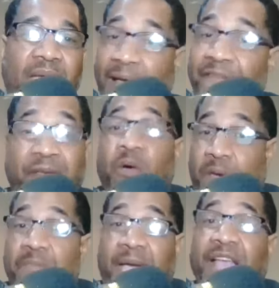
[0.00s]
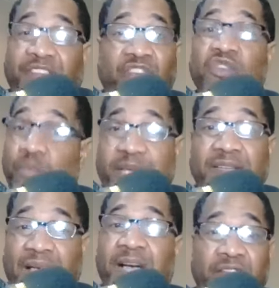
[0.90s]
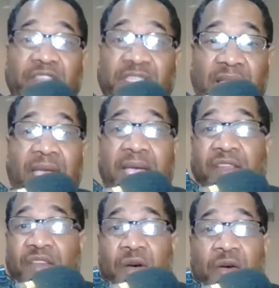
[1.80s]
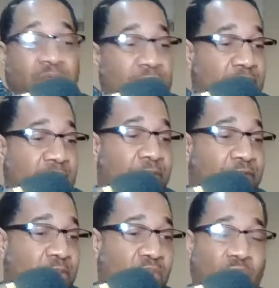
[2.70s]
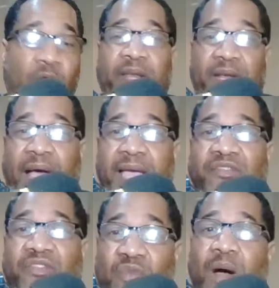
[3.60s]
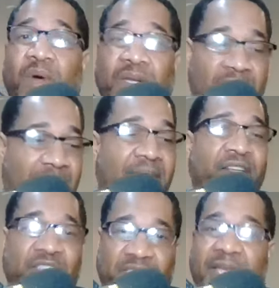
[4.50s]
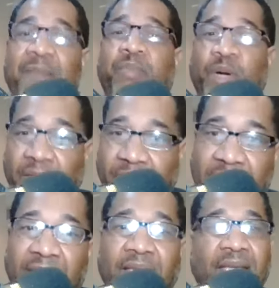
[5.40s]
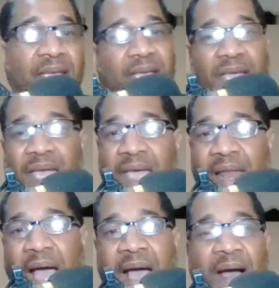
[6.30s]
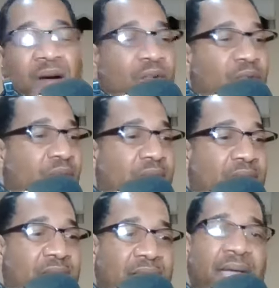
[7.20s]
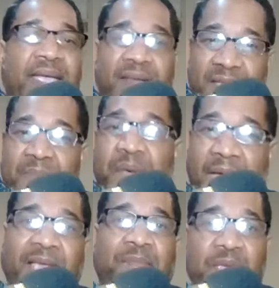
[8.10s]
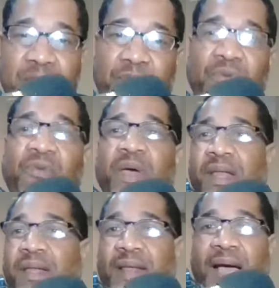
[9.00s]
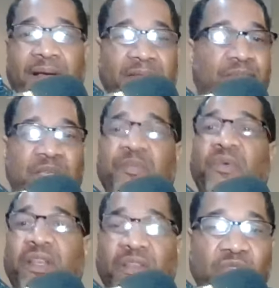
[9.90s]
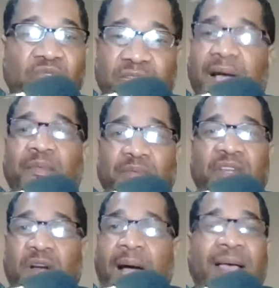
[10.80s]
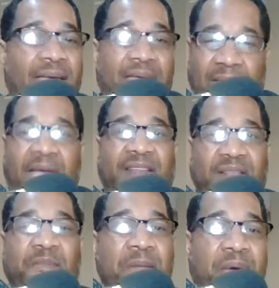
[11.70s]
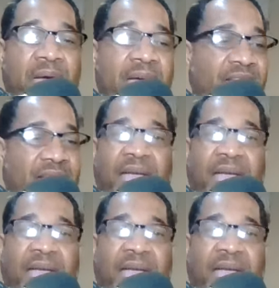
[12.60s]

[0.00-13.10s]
And I felt compassion too, because I understand, you know, coming from working in a high school, I understand bullying and how that can impact people and how people can lose it. I had some compassion.